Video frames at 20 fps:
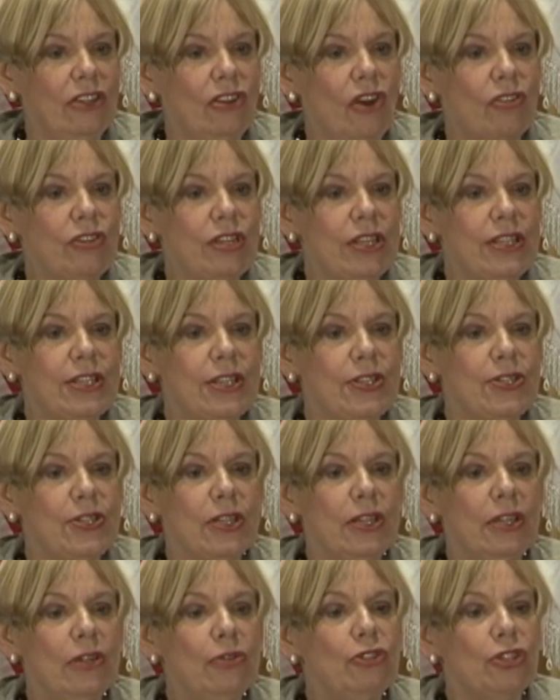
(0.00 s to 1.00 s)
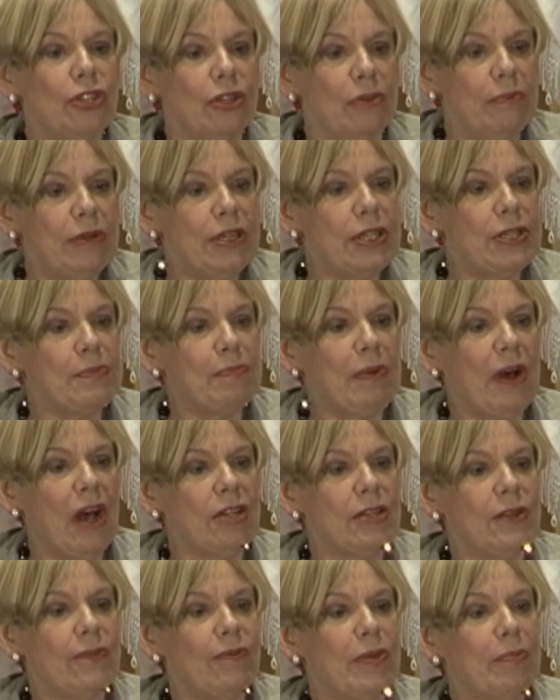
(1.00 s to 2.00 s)
not as a solution but as
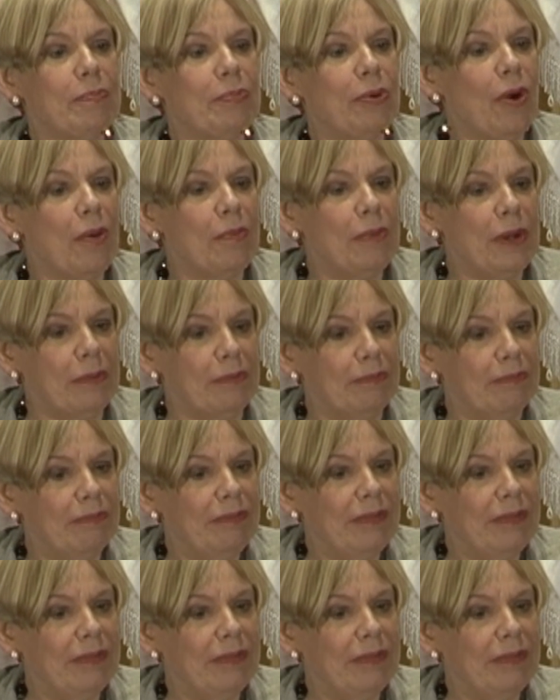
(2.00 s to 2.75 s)
part of the problem?